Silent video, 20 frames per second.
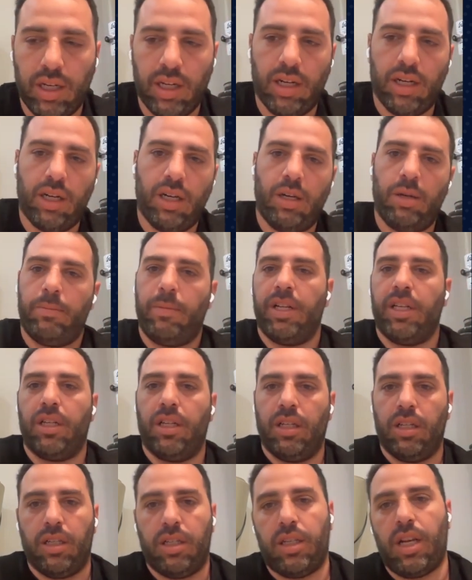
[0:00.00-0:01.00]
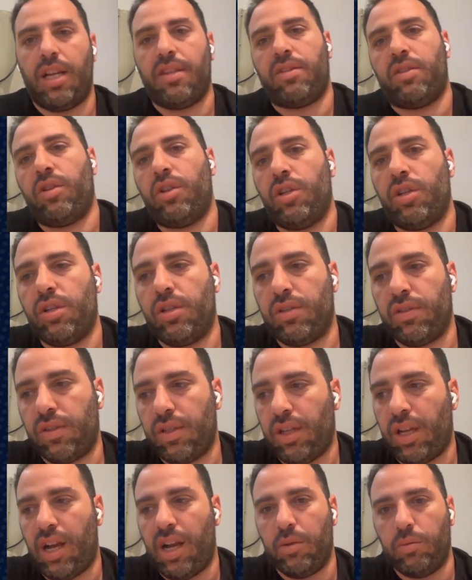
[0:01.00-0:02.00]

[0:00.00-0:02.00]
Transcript: my clusters.